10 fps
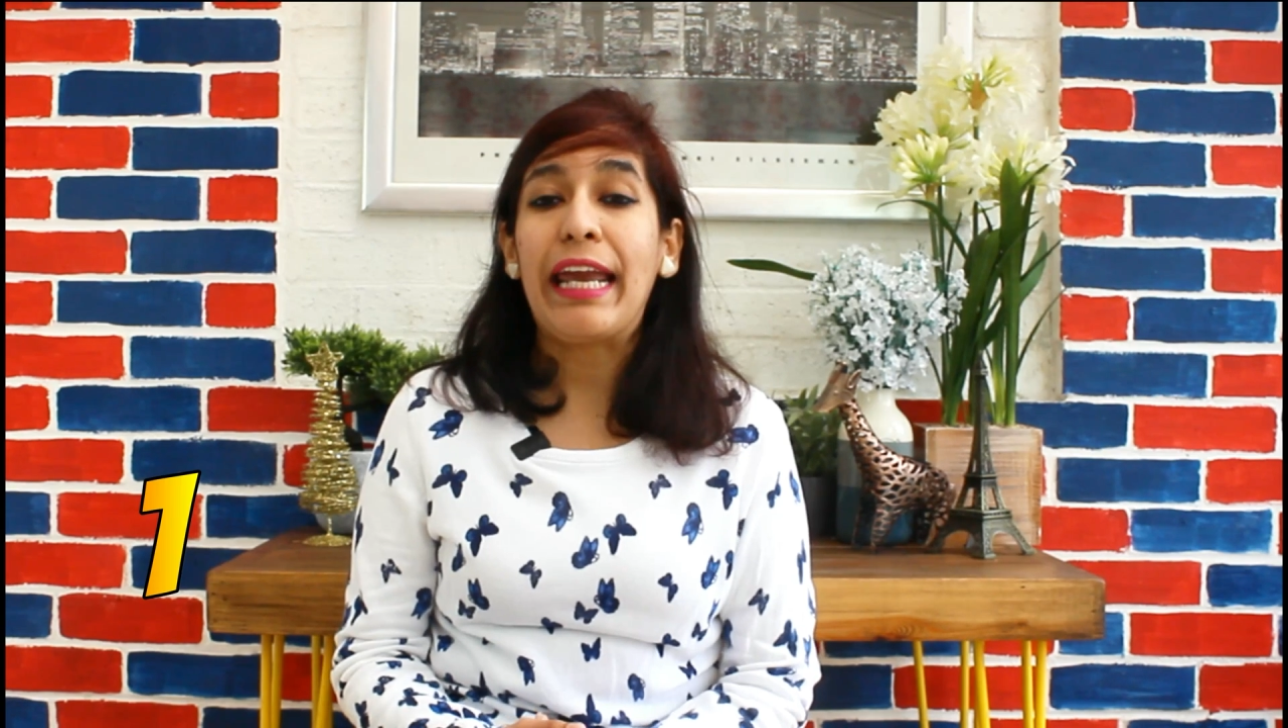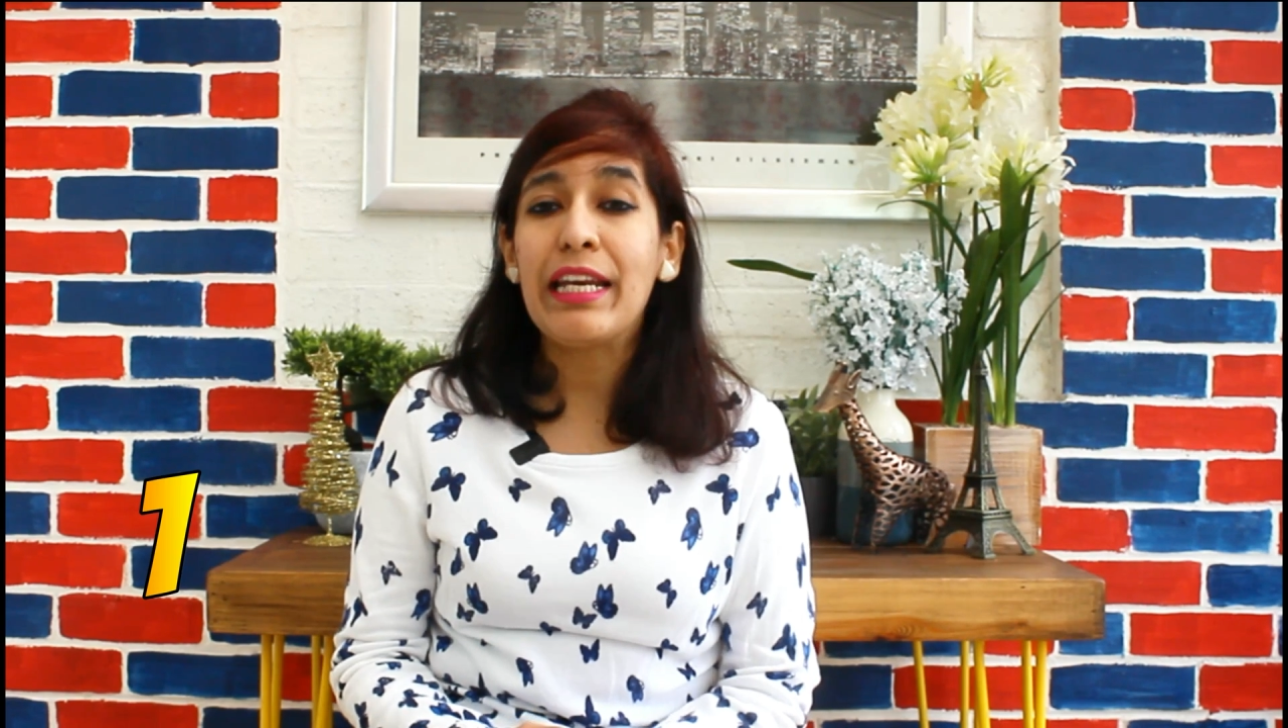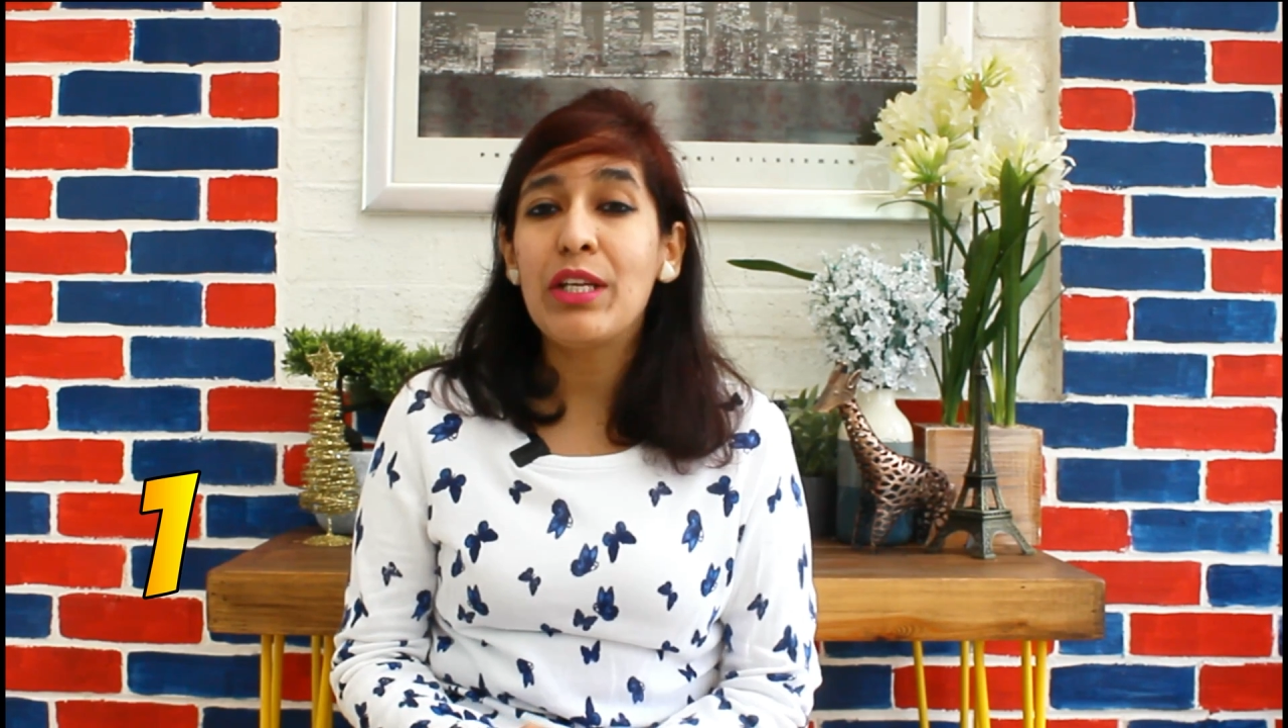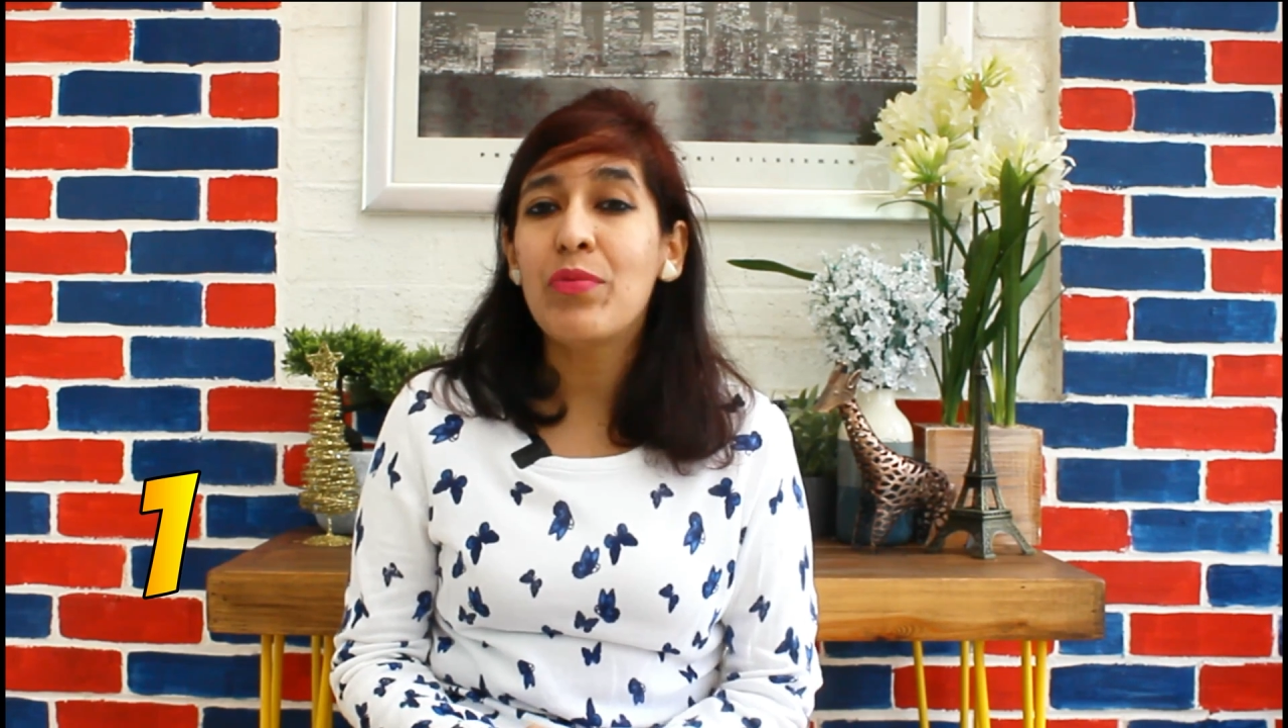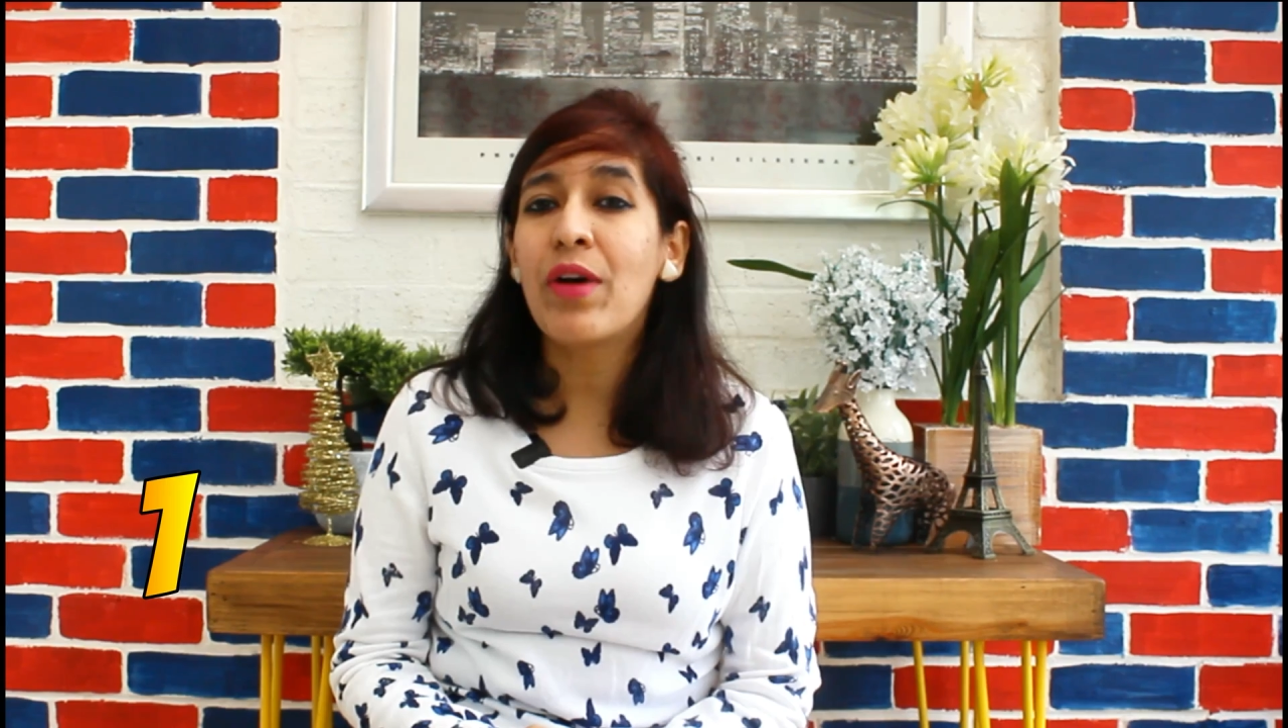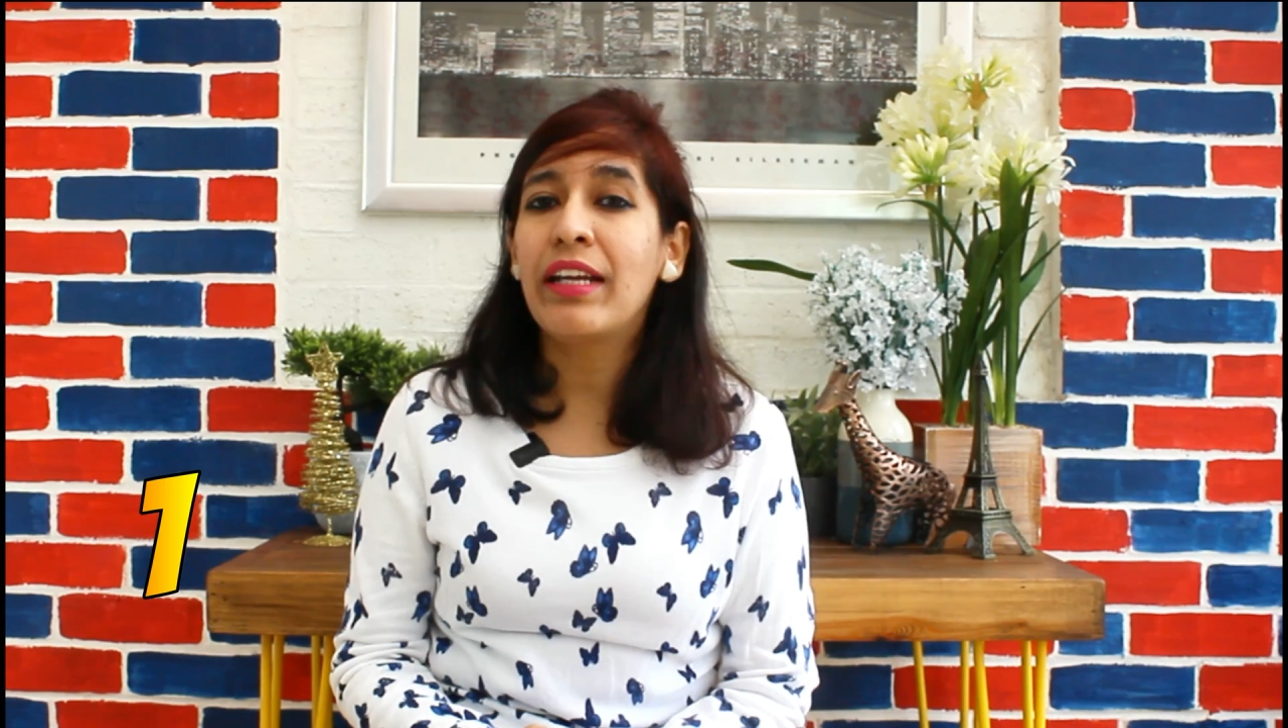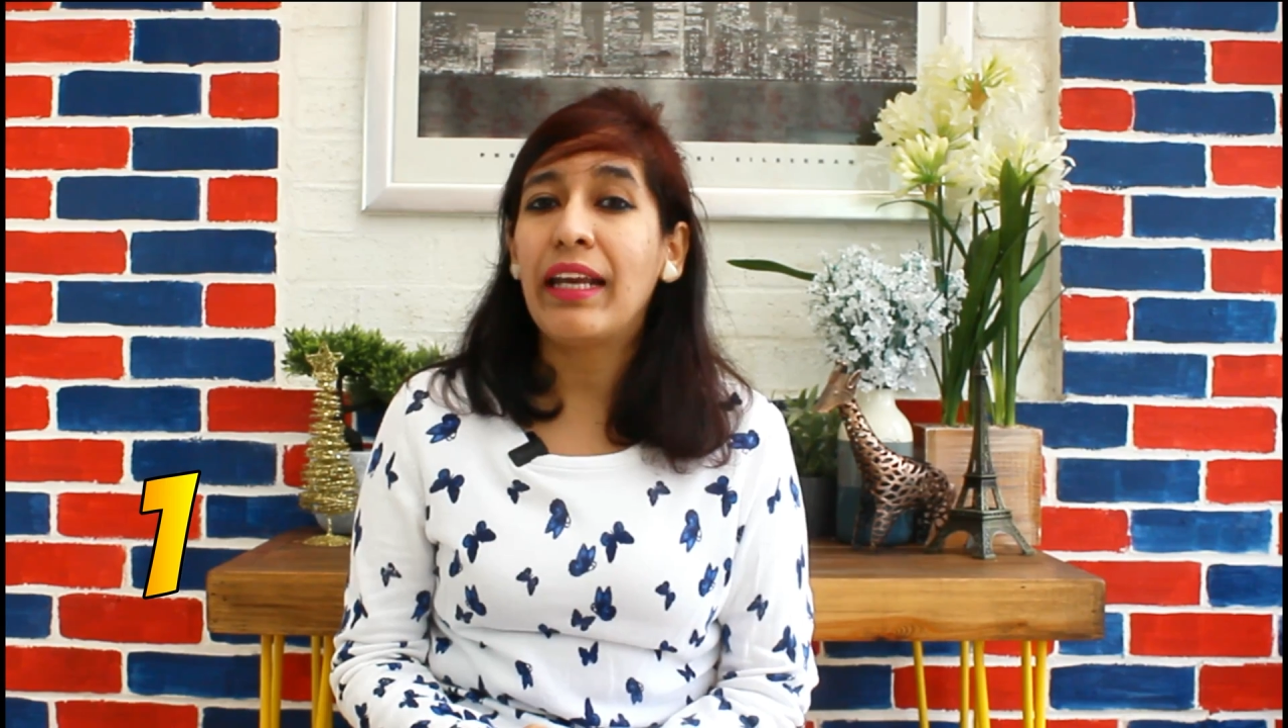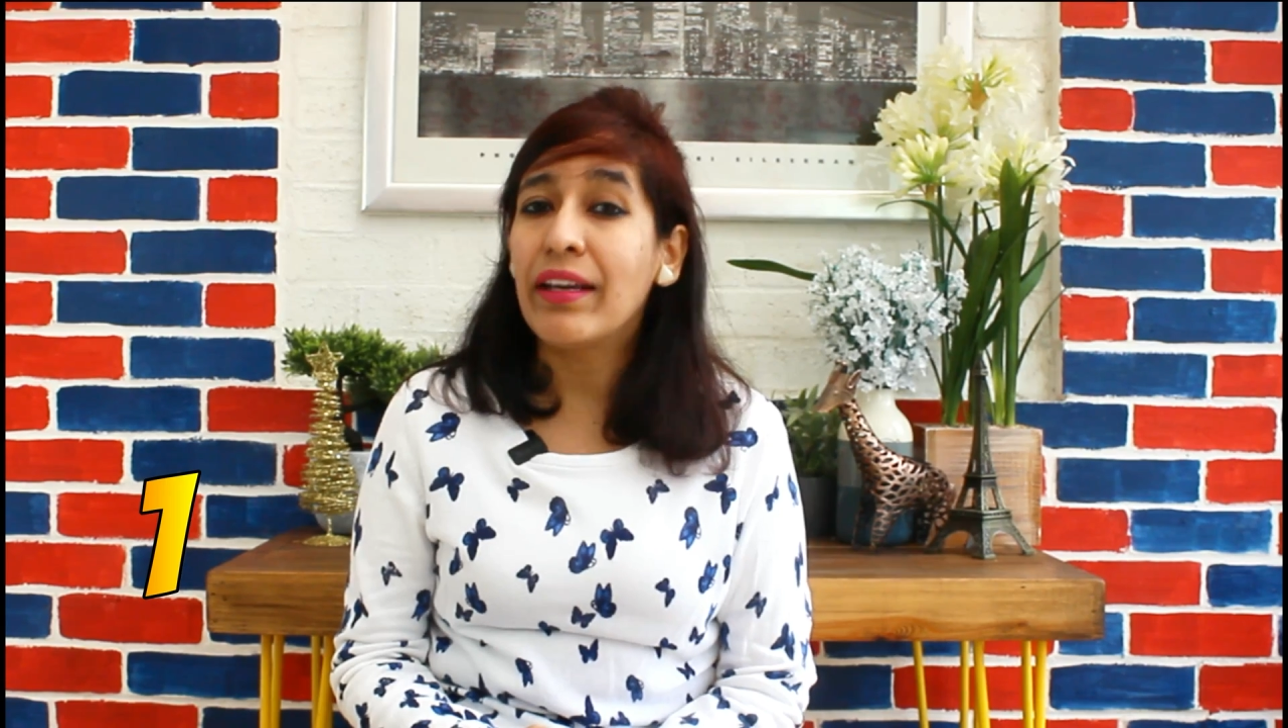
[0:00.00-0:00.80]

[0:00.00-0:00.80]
anyone,